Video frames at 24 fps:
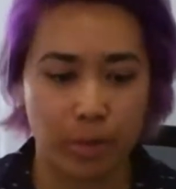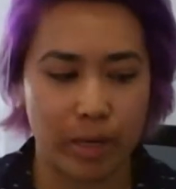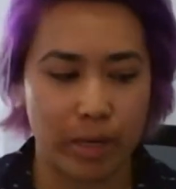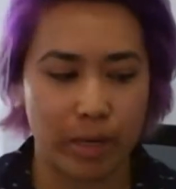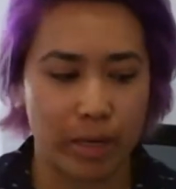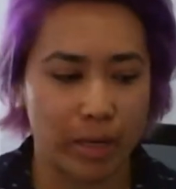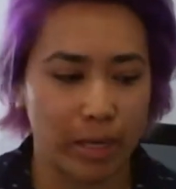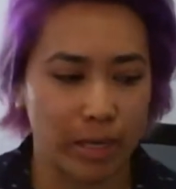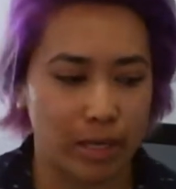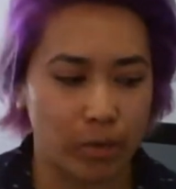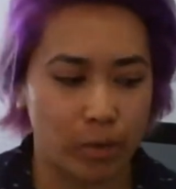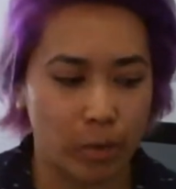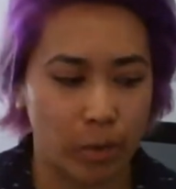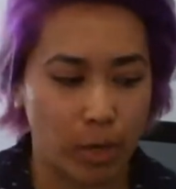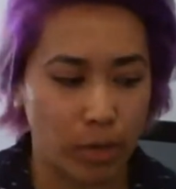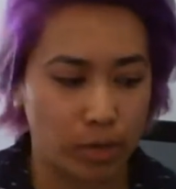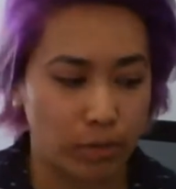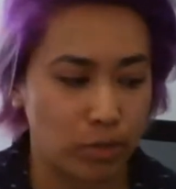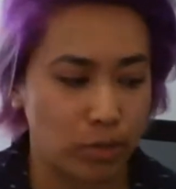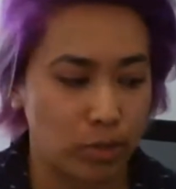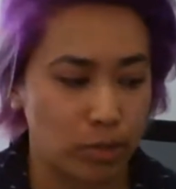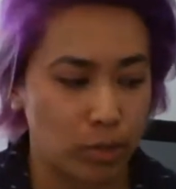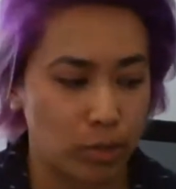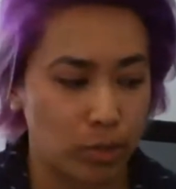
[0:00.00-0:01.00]
but you
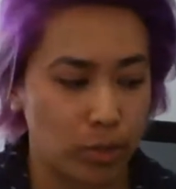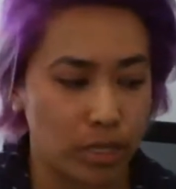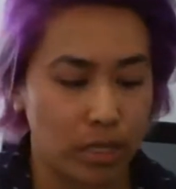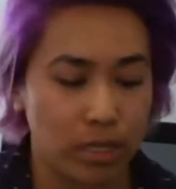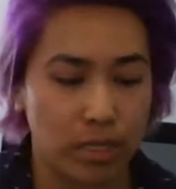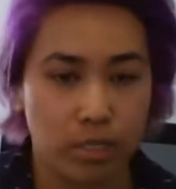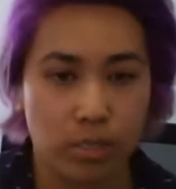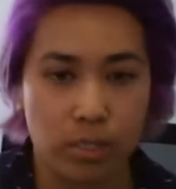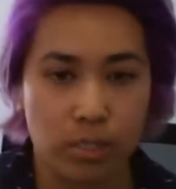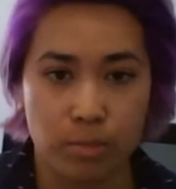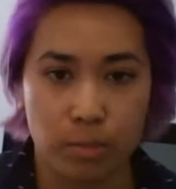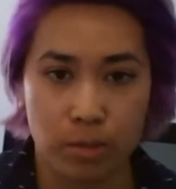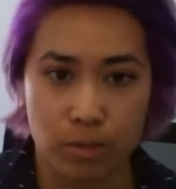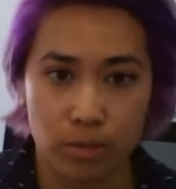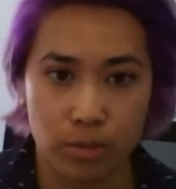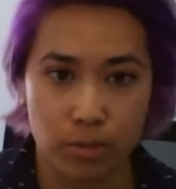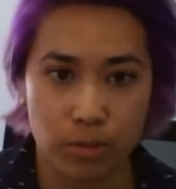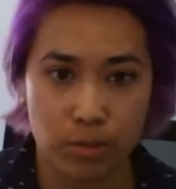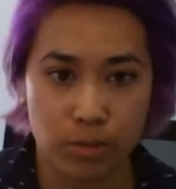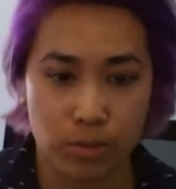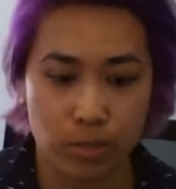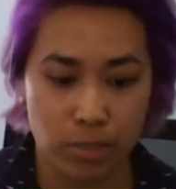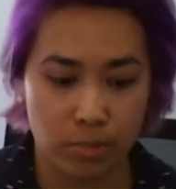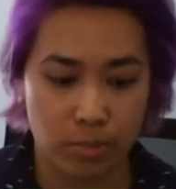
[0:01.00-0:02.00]
have to do it in small
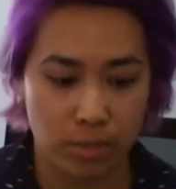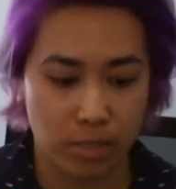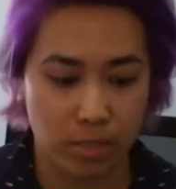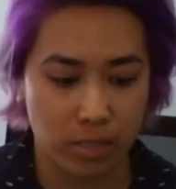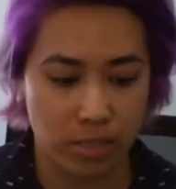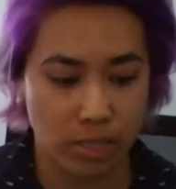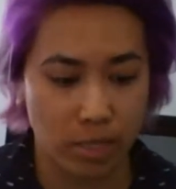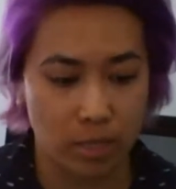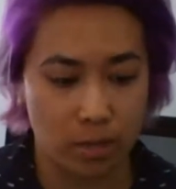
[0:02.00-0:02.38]
doses because